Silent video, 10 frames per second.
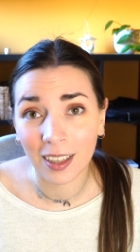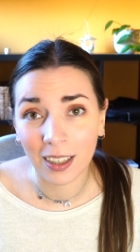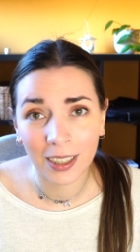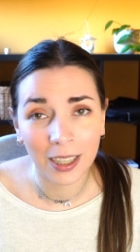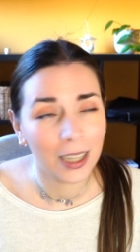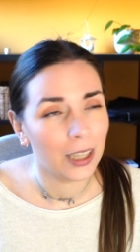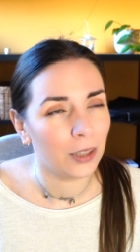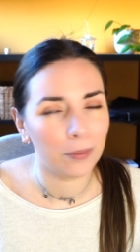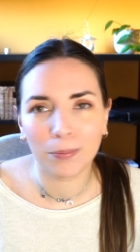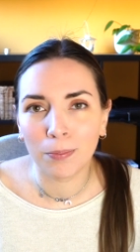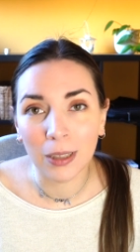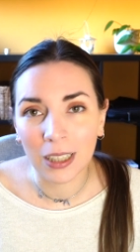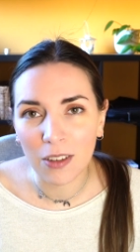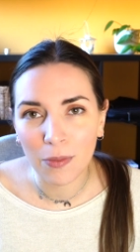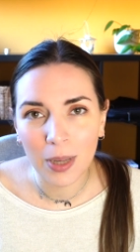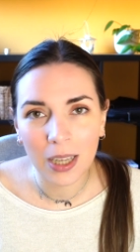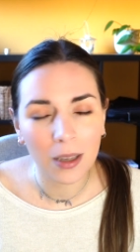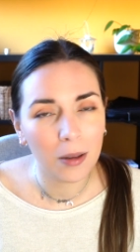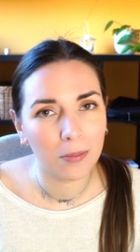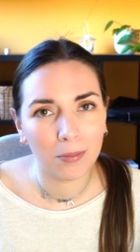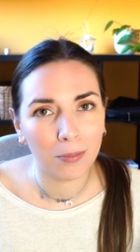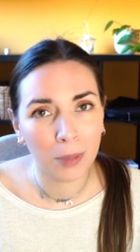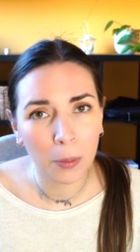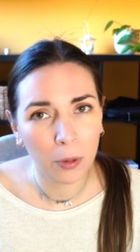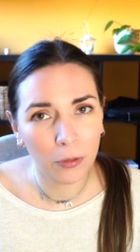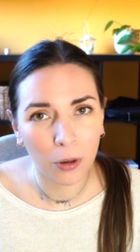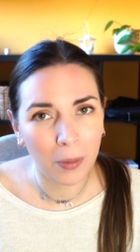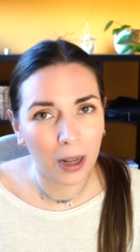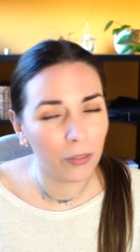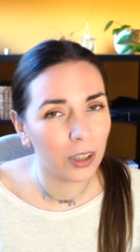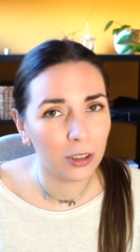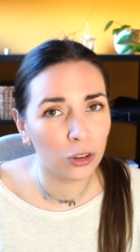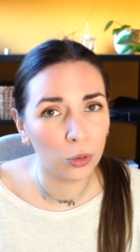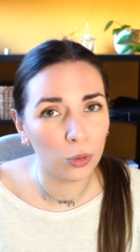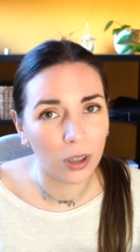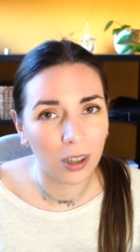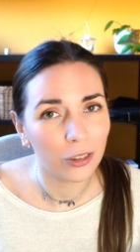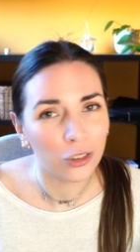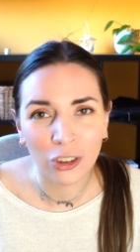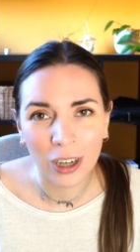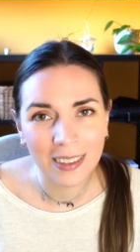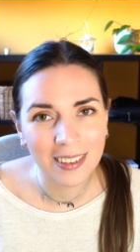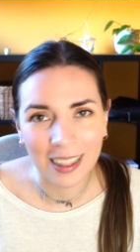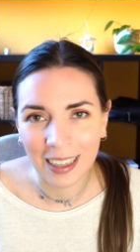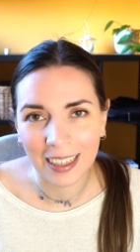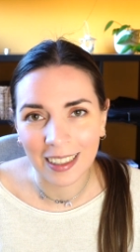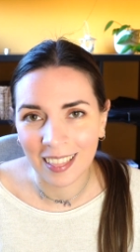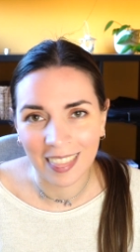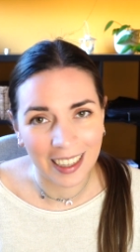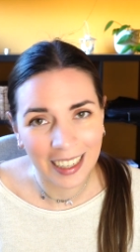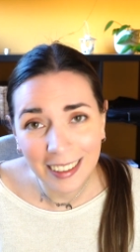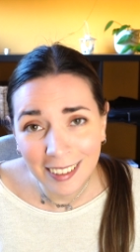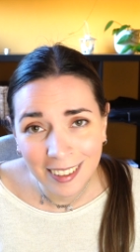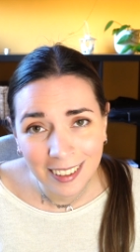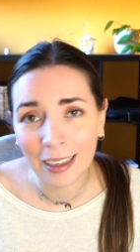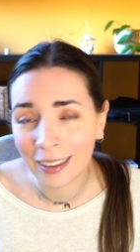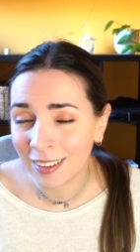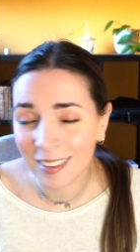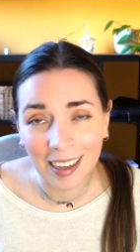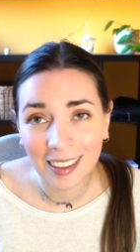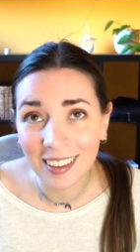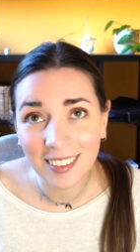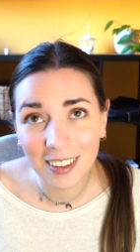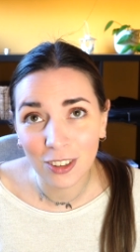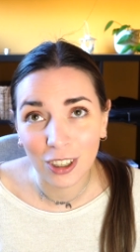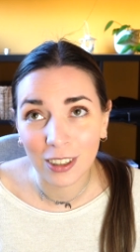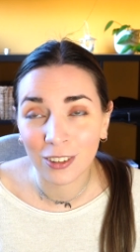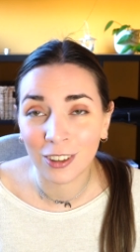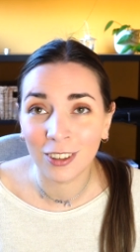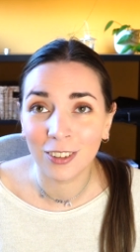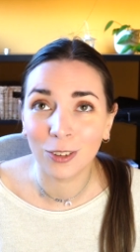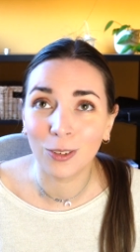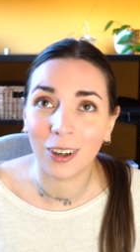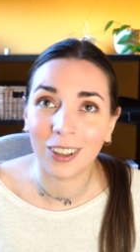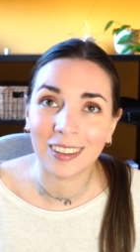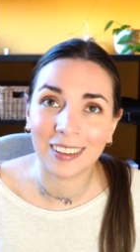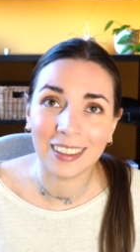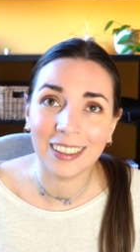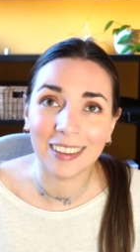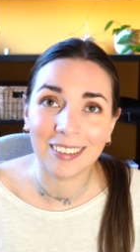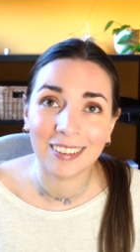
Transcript: thing. Believe me, people from mafia do not dress like that. And Italians in general do not eat